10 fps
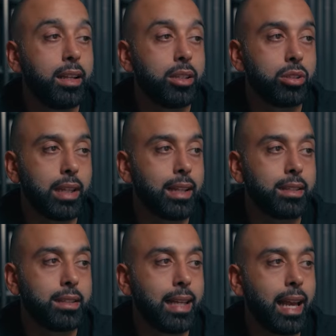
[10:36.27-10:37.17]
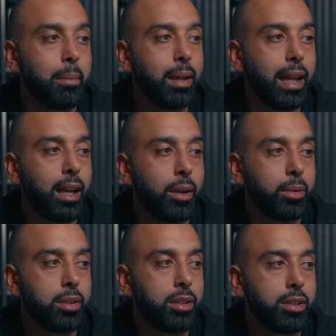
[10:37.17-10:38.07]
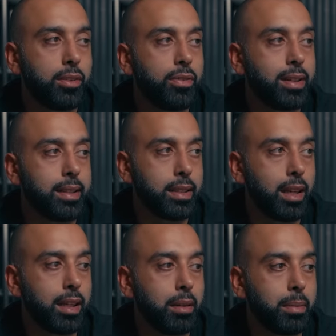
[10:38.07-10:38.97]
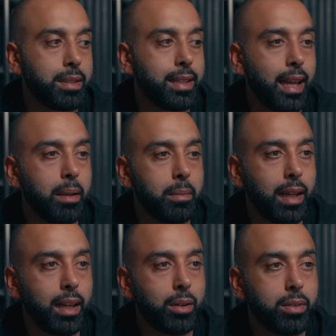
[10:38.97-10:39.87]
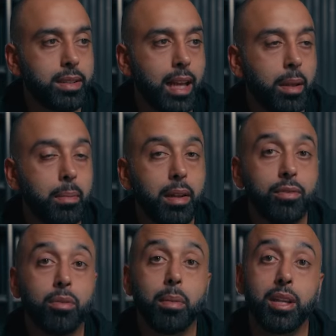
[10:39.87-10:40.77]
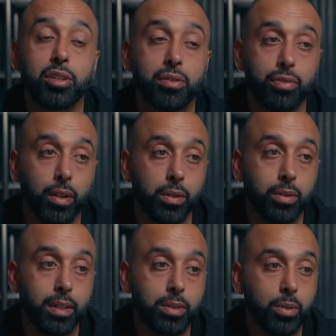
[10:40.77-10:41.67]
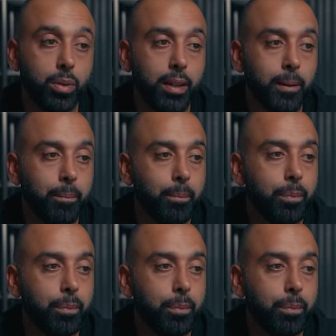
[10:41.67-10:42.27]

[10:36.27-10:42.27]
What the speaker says: So again, same layout, different design, the same layout, same information flow, let's call it.